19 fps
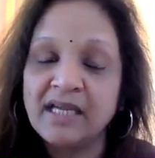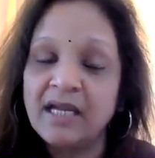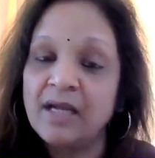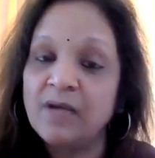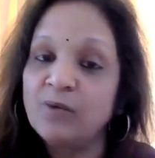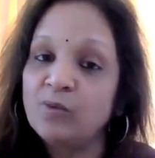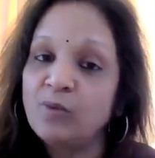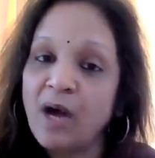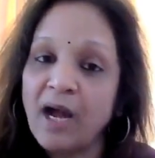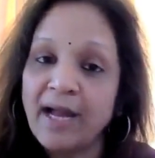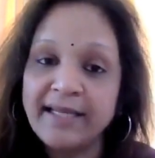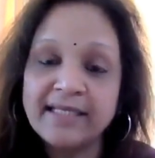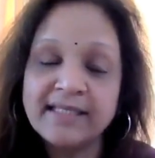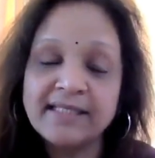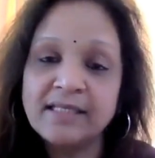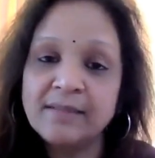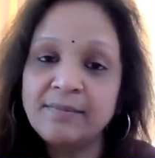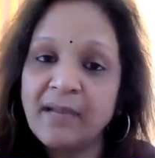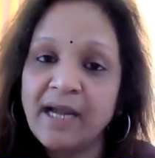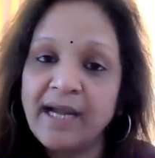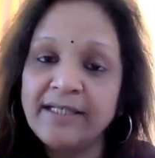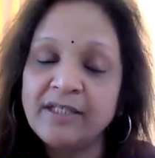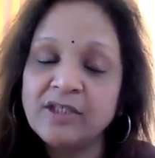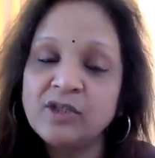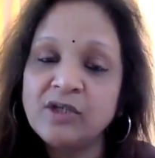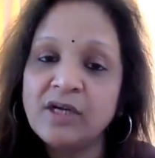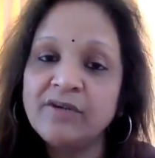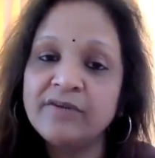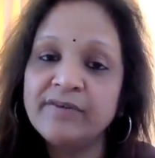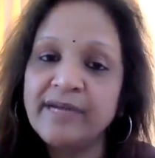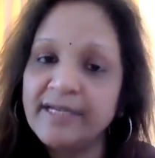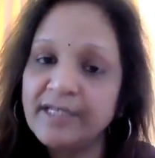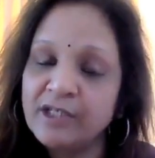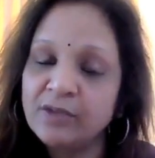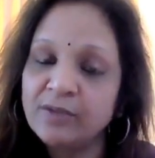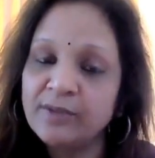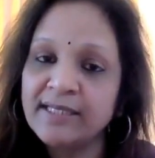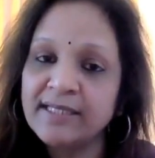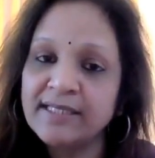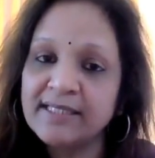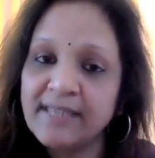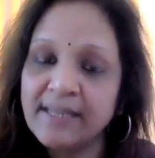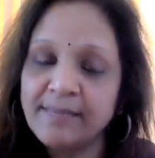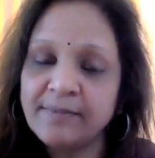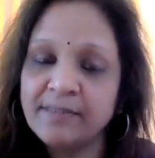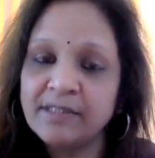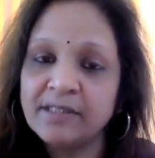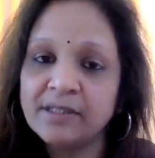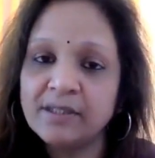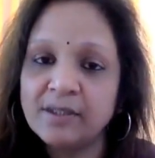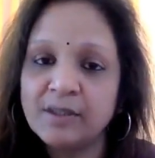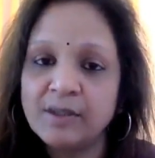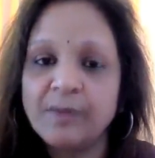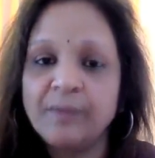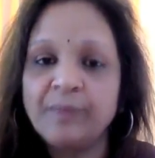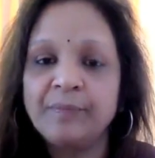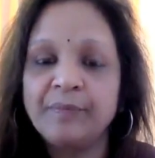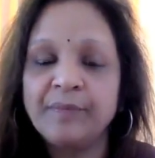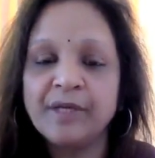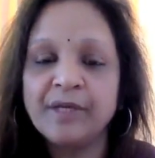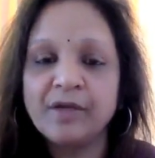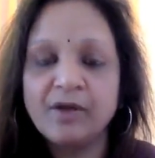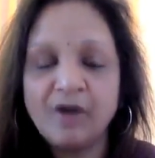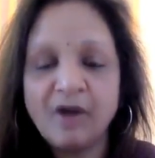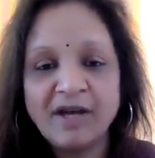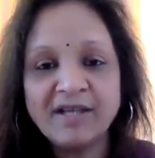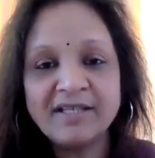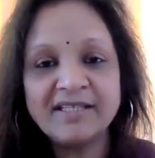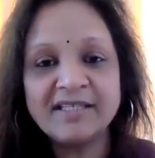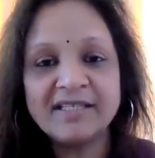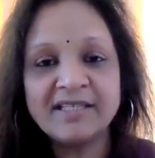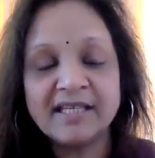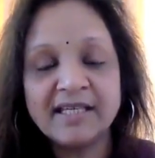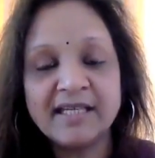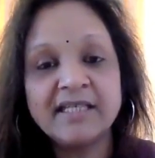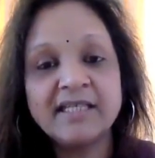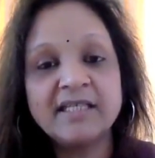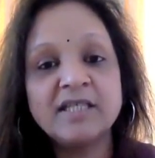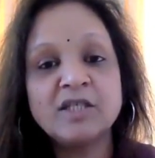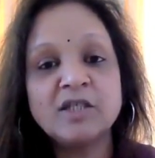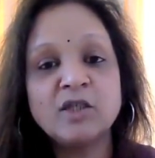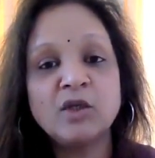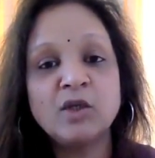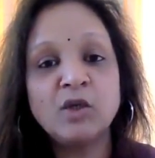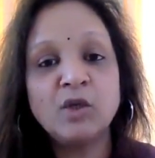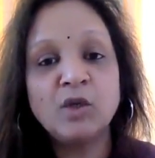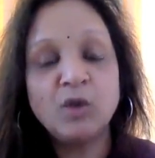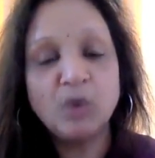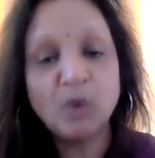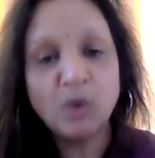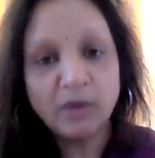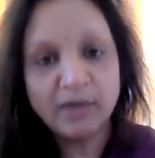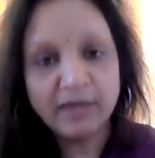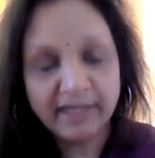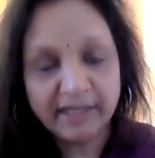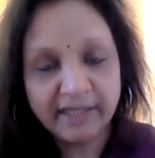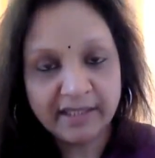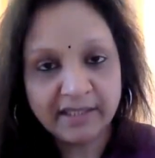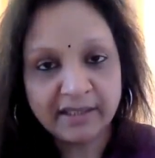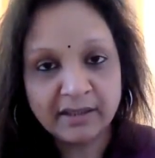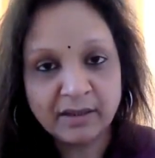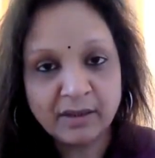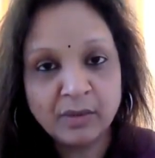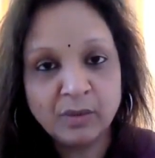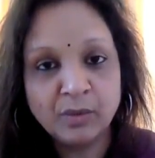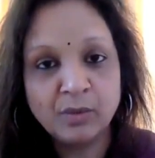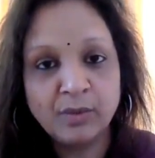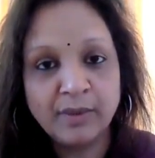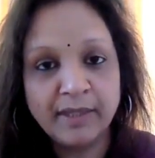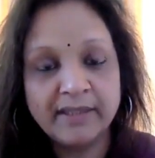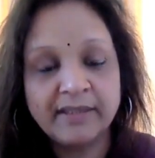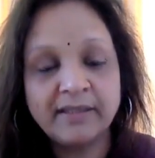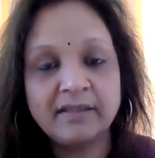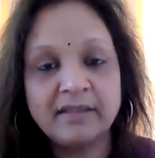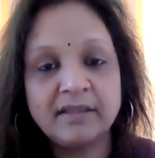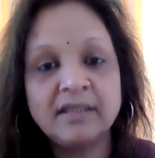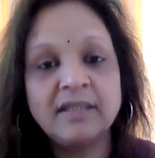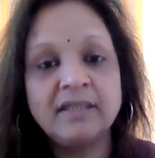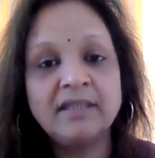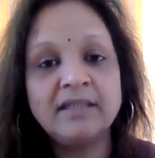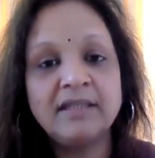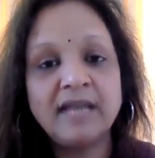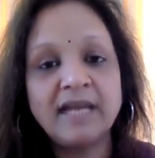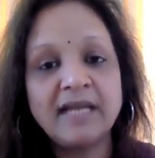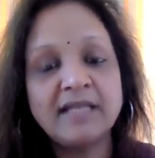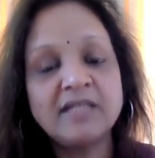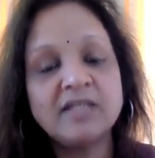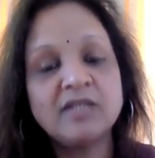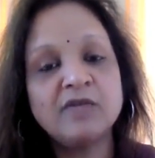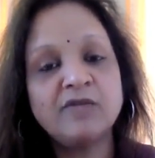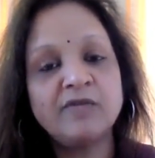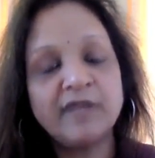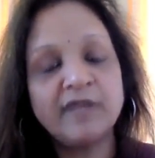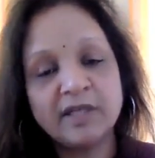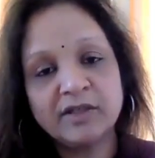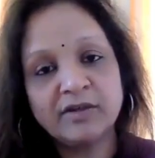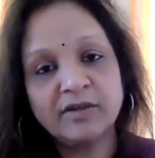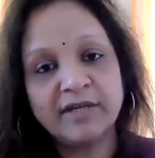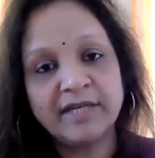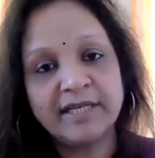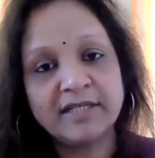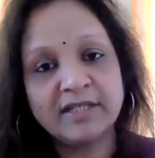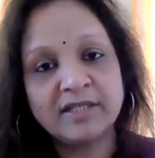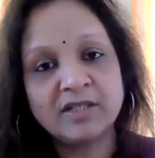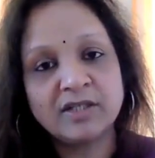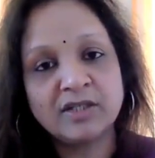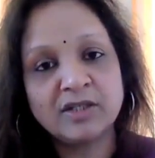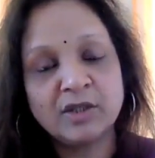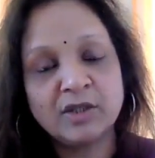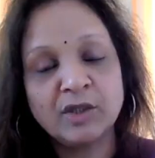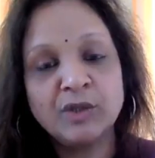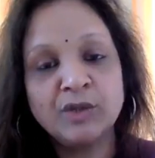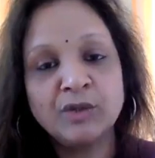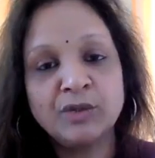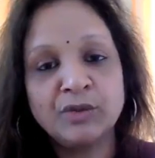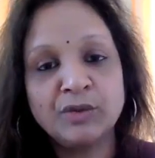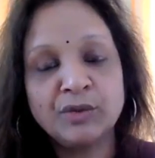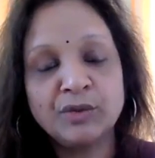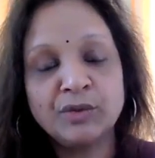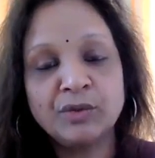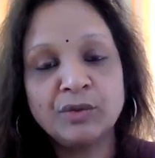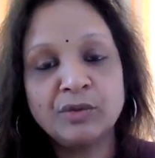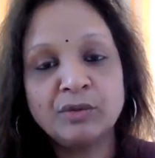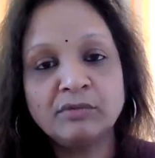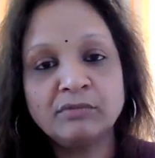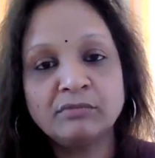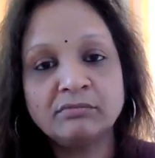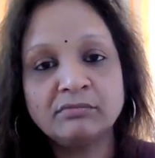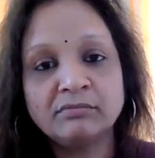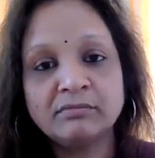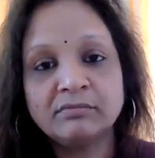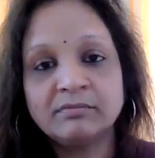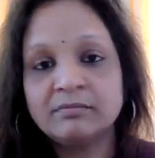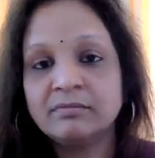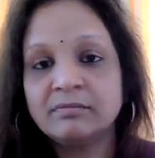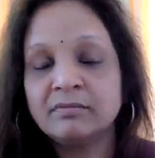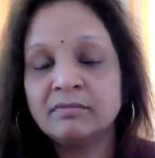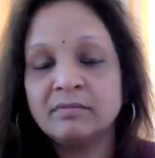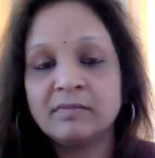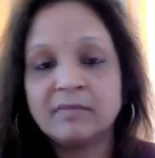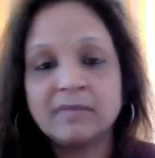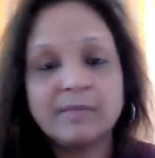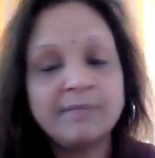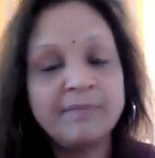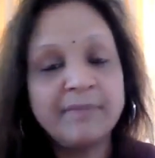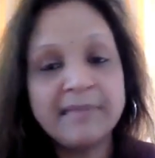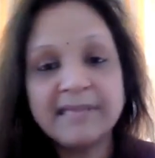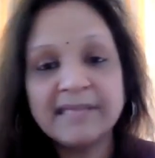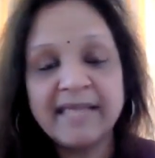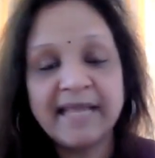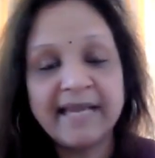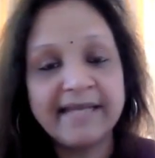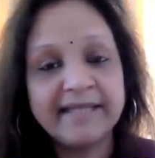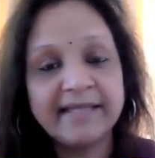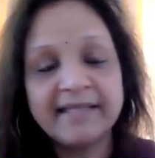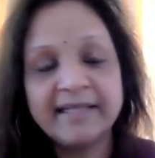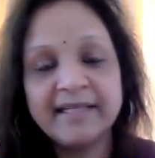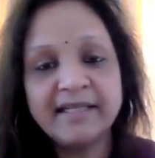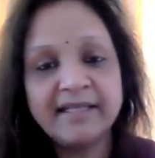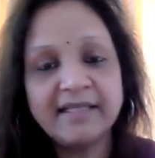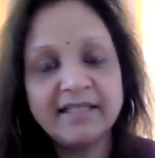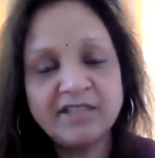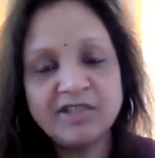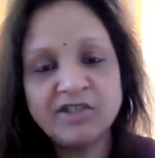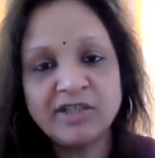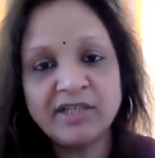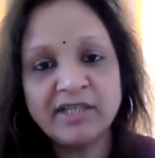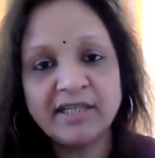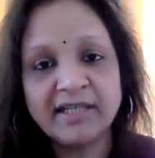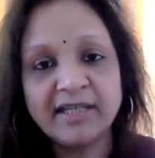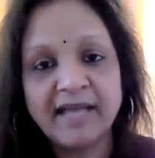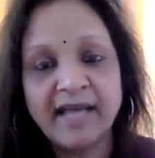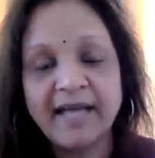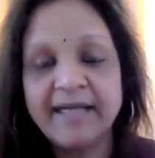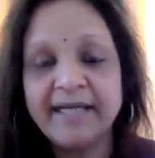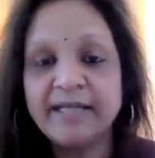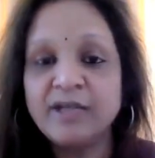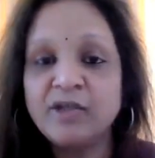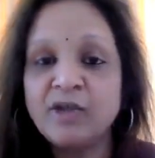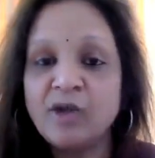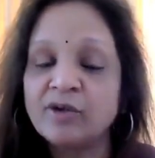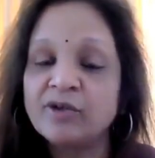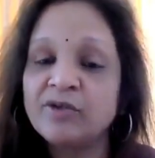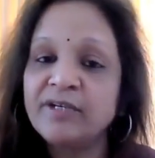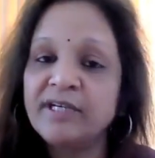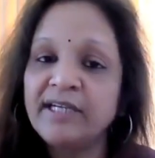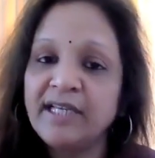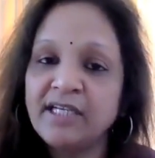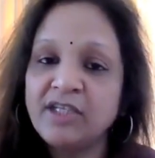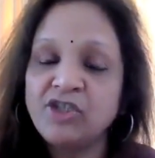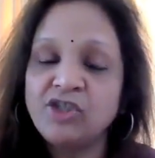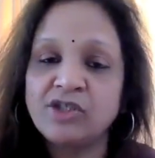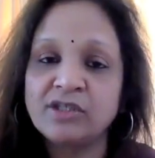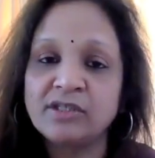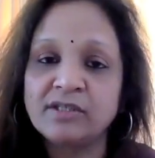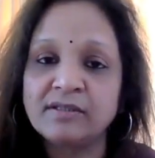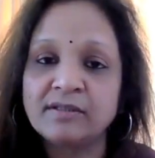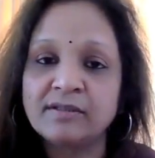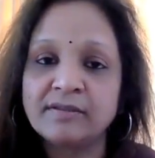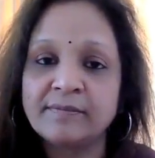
And why is the mind not ready to accept? Because it is loaded with tons of ignorance through misguided conditioning and indoctrination.